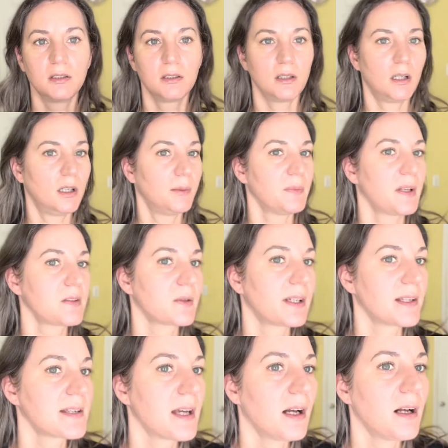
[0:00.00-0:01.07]
As you can
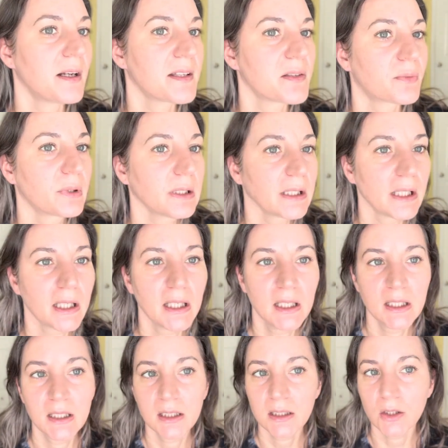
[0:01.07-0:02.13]
tell, it's really
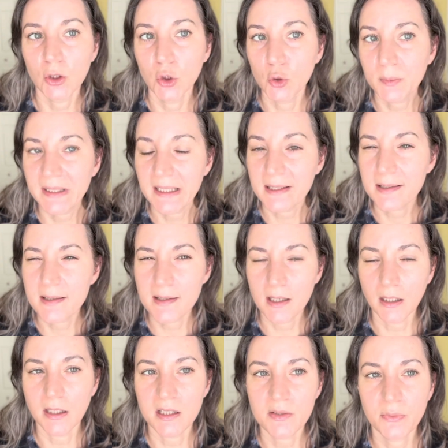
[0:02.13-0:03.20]
luminous
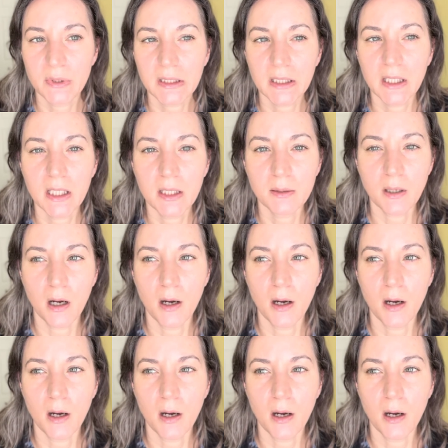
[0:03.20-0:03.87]
and it's really